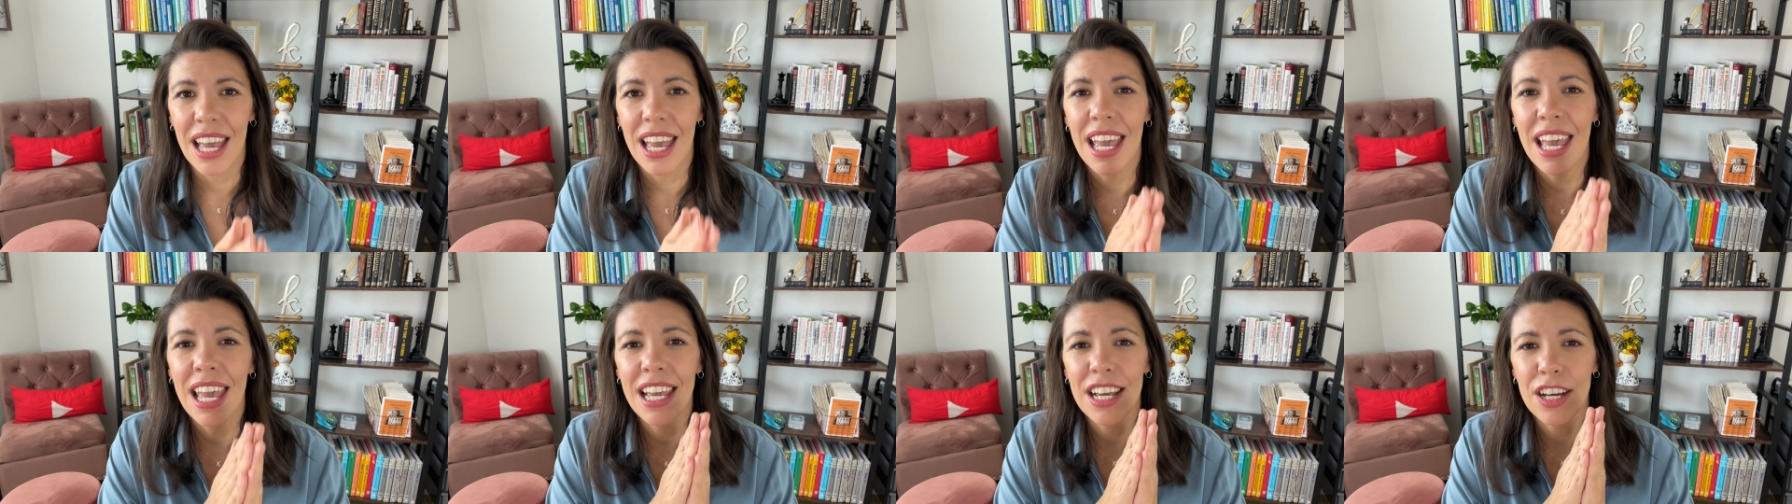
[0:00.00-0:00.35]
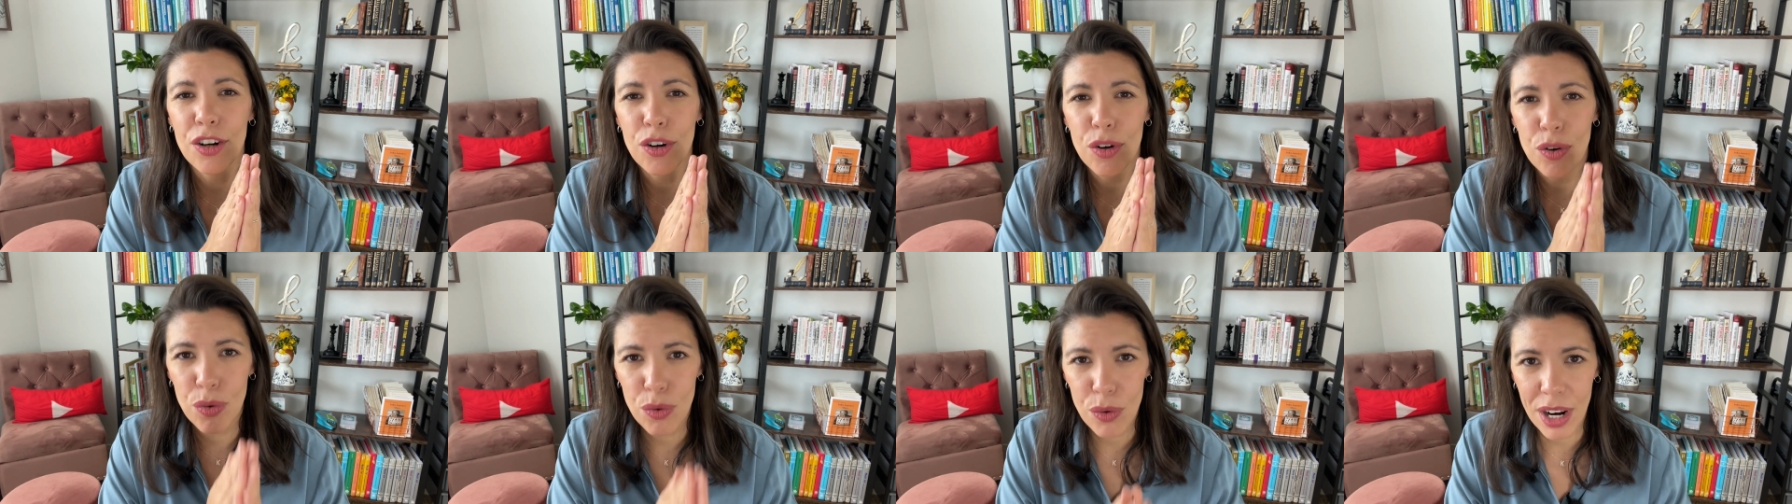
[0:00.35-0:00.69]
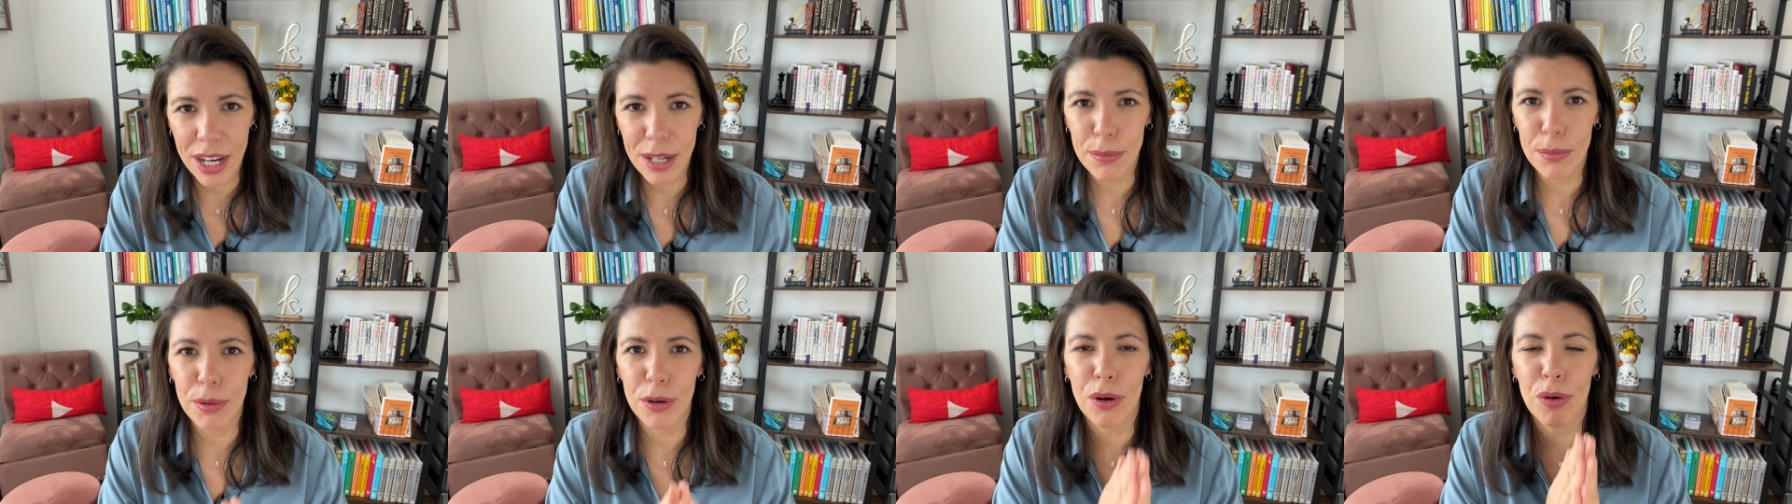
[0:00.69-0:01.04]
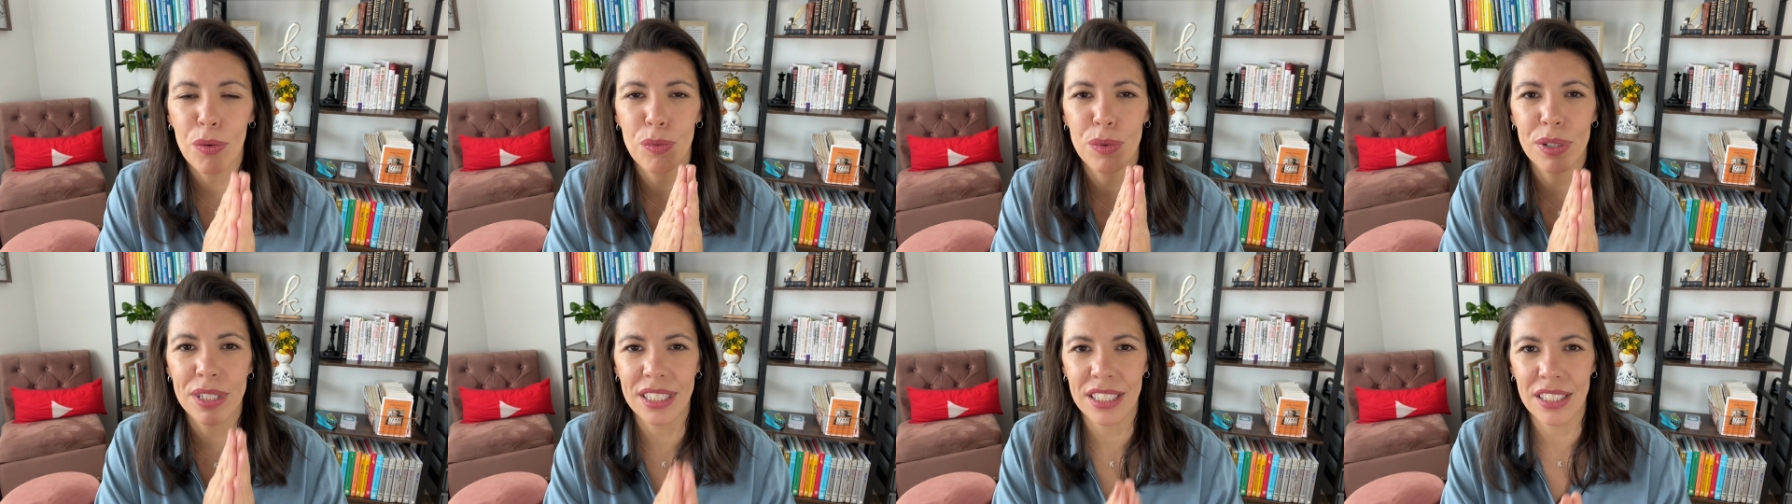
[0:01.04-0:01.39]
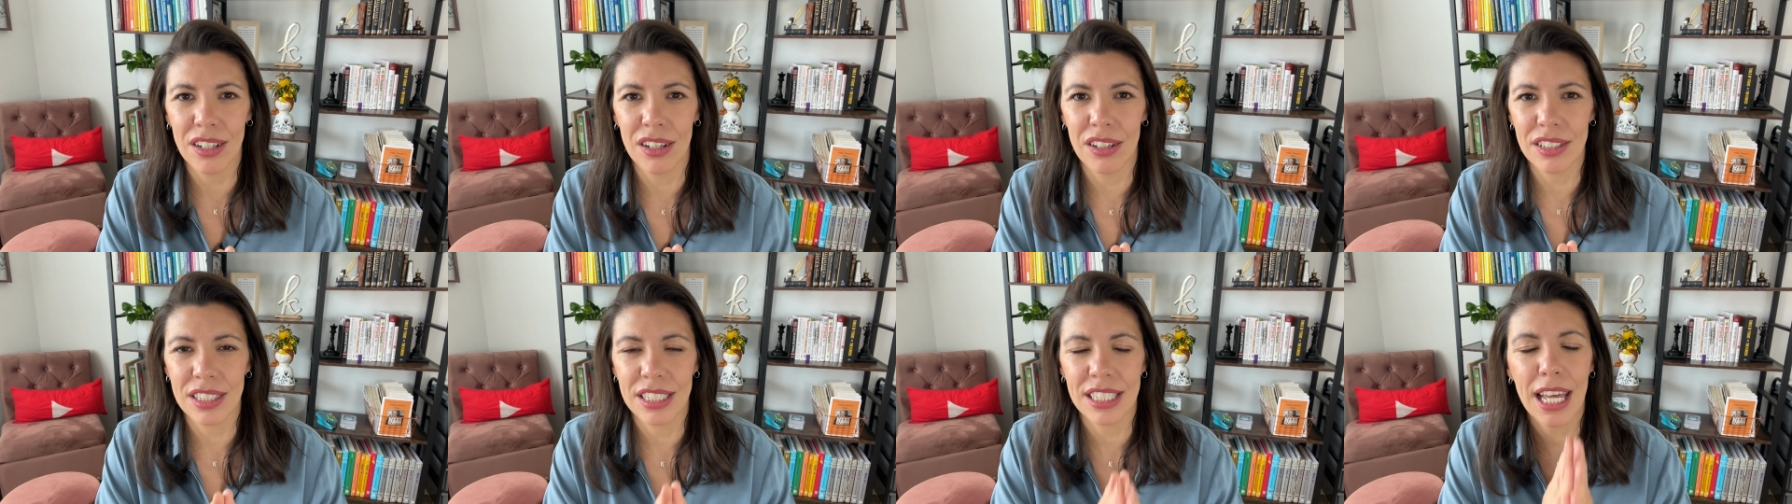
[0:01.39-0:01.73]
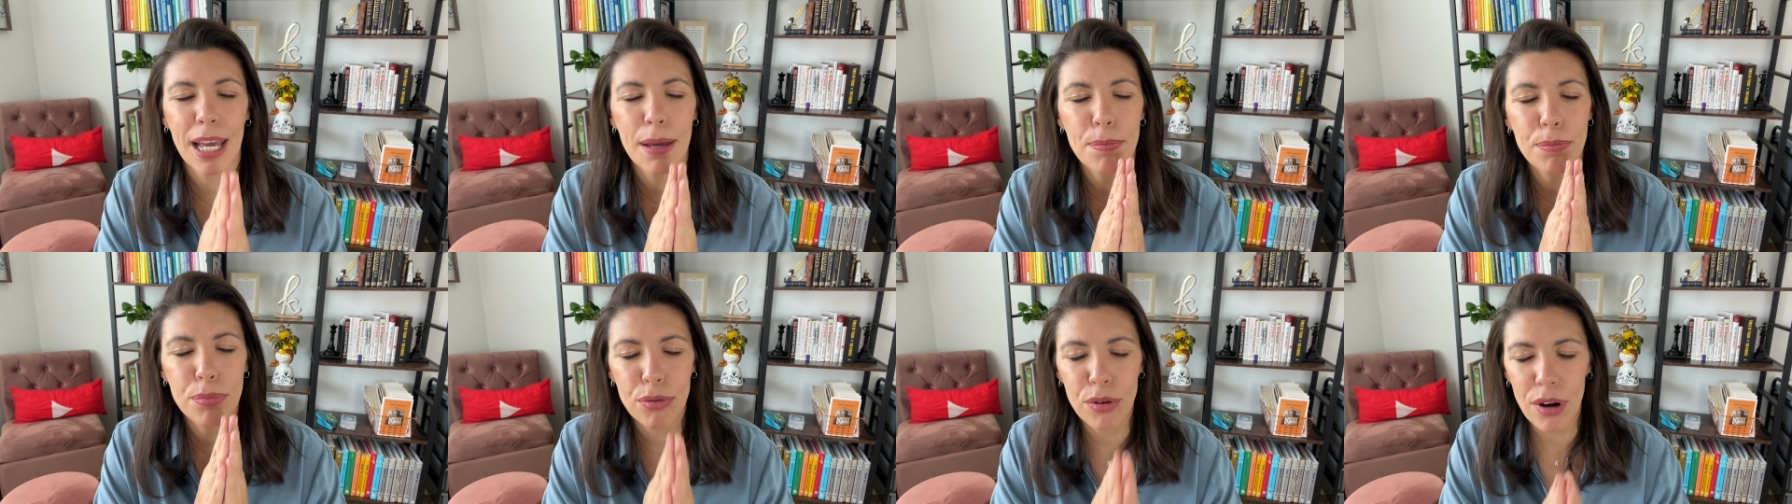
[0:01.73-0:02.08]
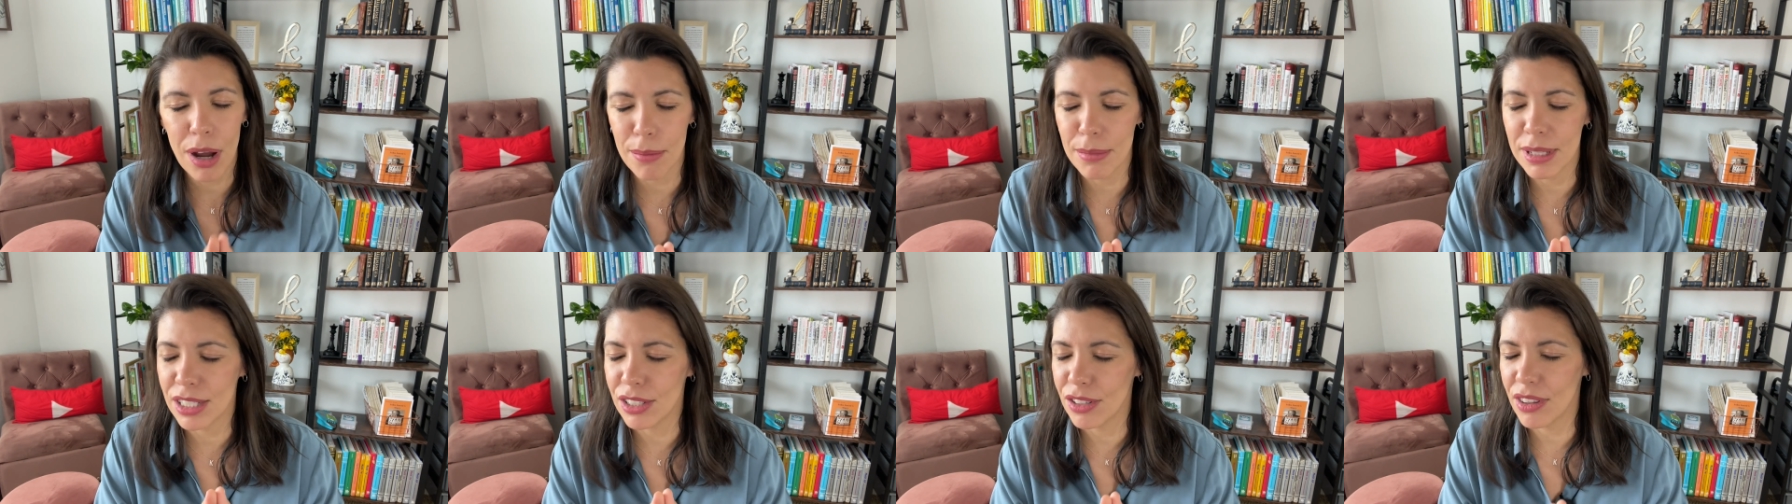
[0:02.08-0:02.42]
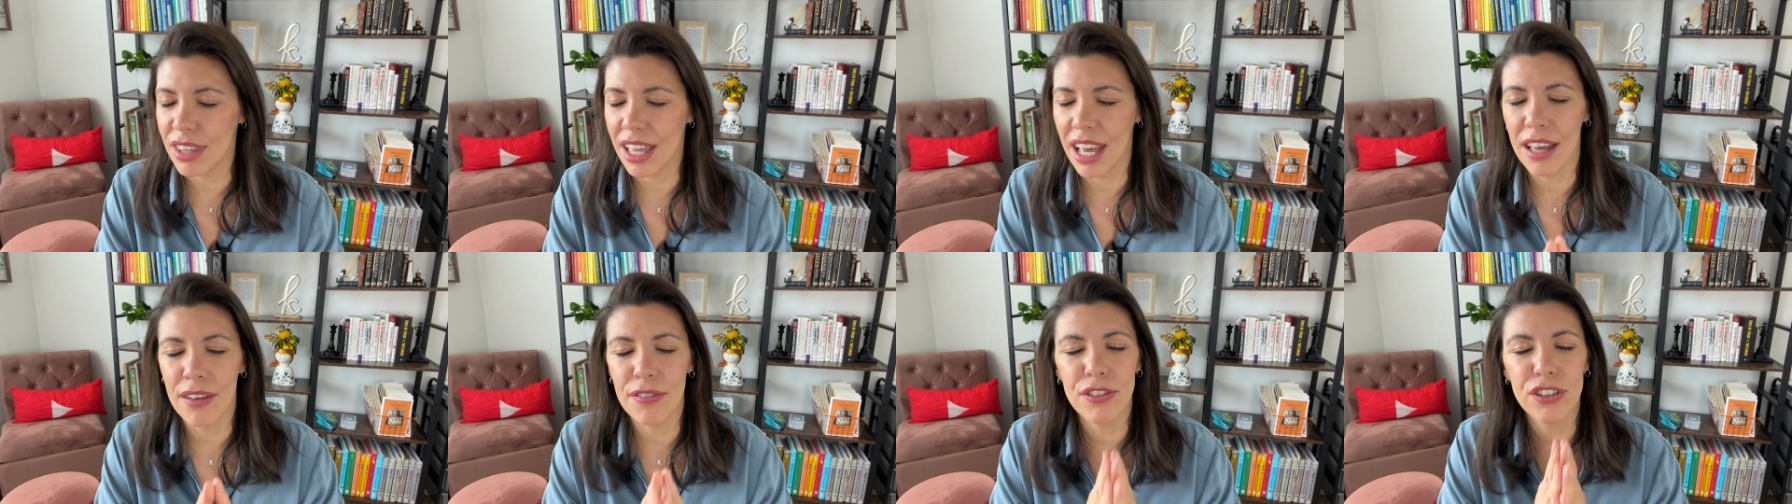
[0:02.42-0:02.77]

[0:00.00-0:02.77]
incredible results. I promise you that.